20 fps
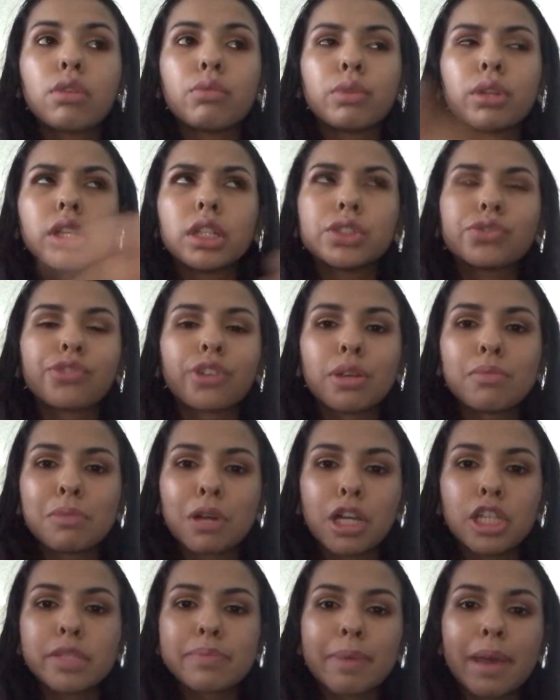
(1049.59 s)
We looked for a
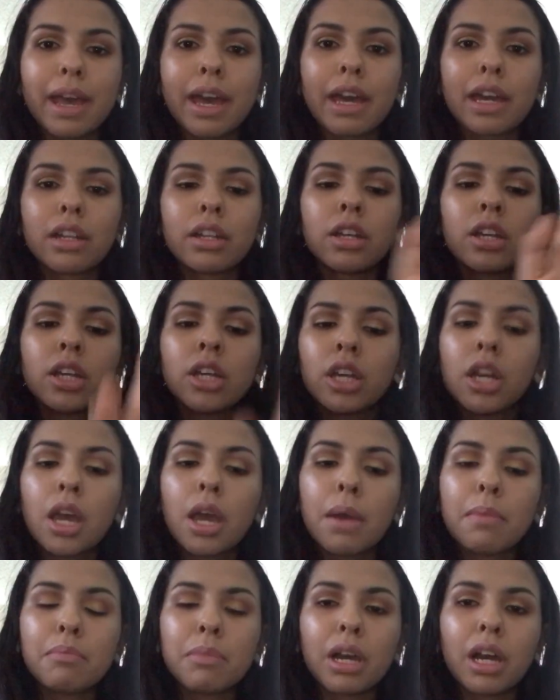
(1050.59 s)
mouse pad,
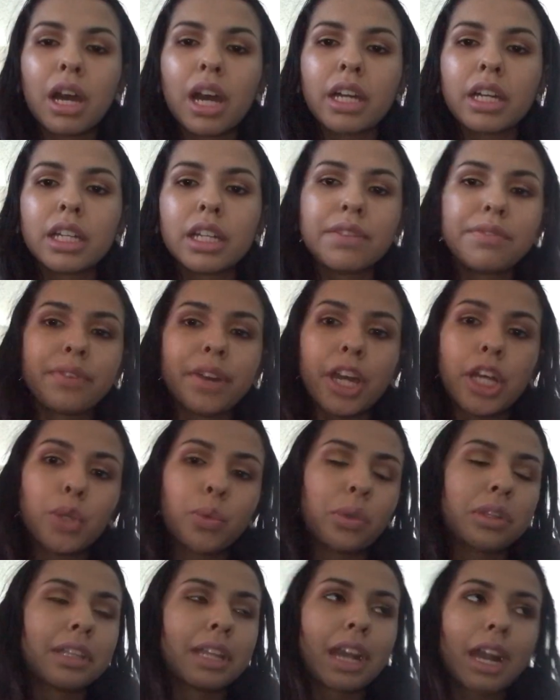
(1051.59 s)
but I couldn't find
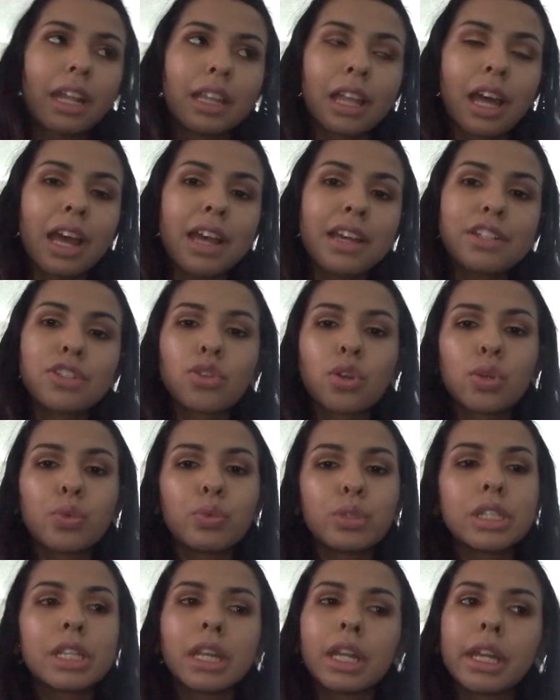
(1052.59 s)
one that I liked, so
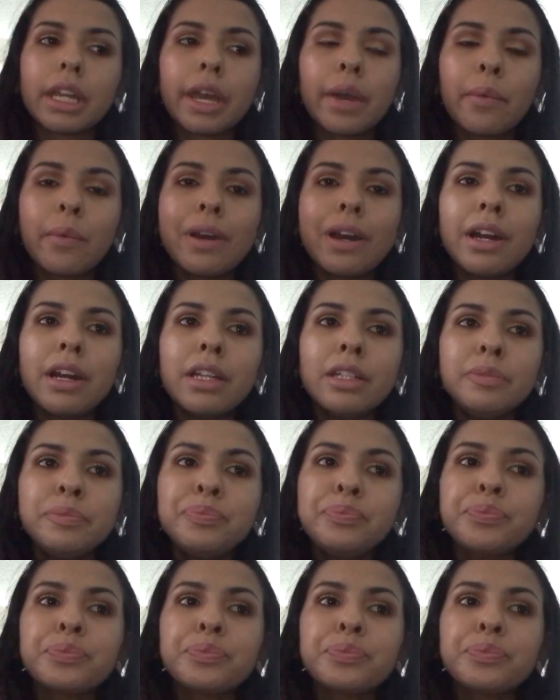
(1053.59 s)
we didn't get one.